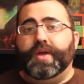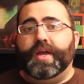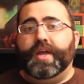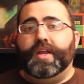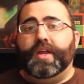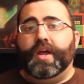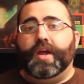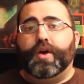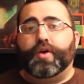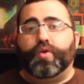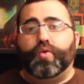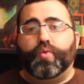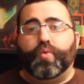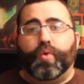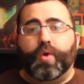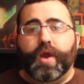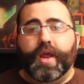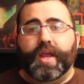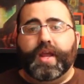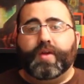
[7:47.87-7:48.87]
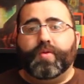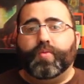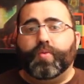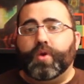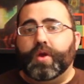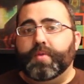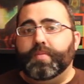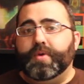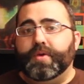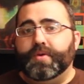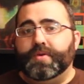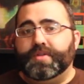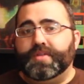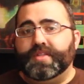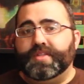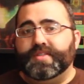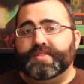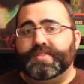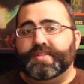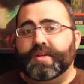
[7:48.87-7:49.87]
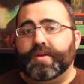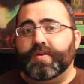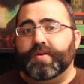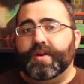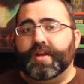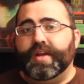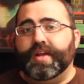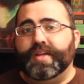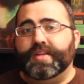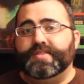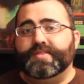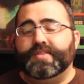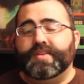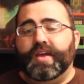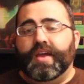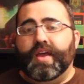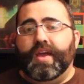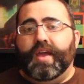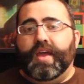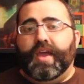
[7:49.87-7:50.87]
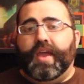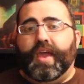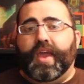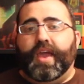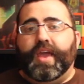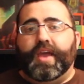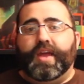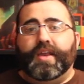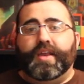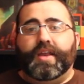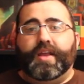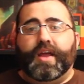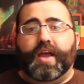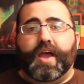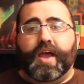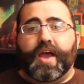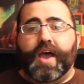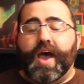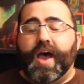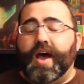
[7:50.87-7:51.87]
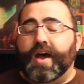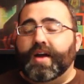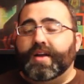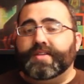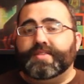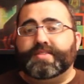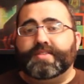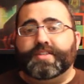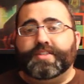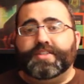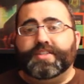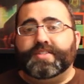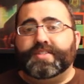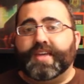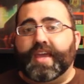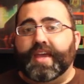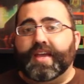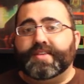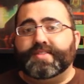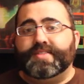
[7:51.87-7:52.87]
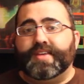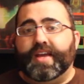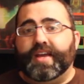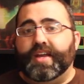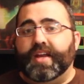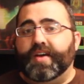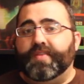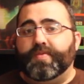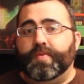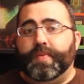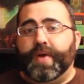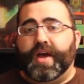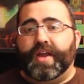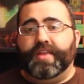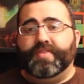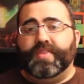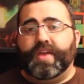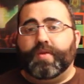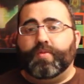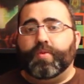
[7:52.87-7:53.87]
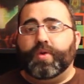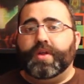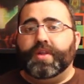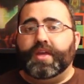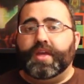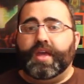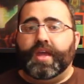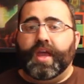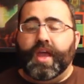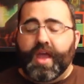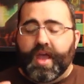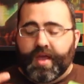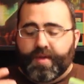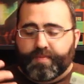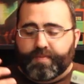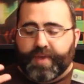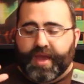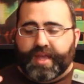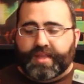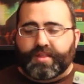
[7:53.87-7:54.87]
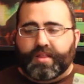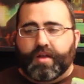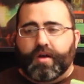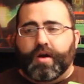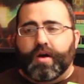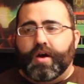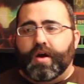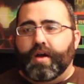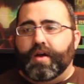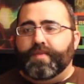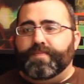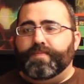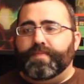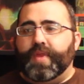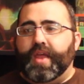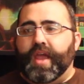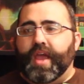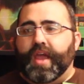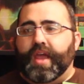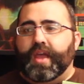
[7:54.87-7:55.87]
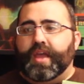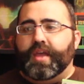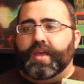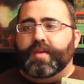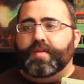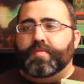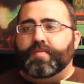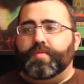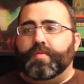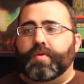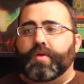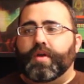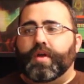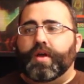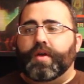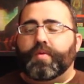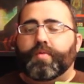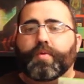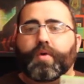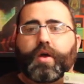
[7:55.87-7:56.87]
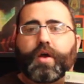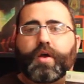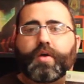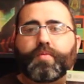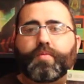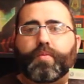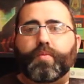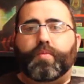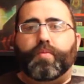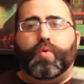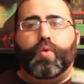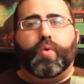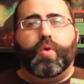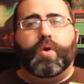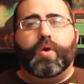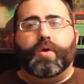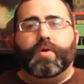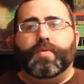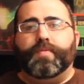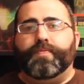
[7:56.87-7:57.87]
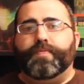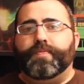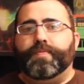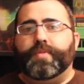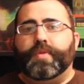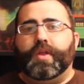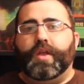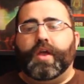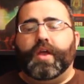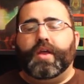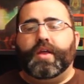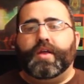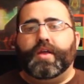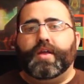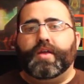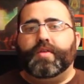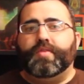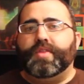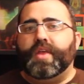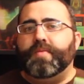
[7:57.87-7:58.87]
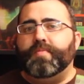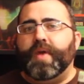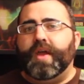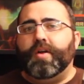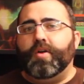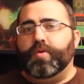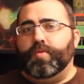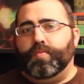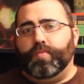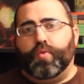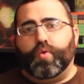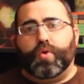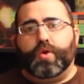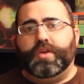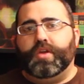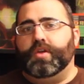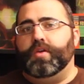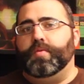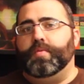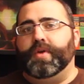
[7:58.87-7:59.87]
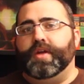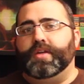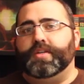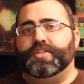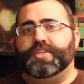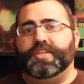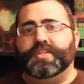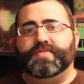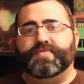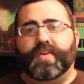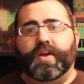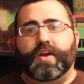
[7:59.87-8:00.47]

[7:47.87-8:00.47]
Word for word: but a great reboot to the series, and I honestly just can't say enough about it. They really made Lara a more. They made her more human. She's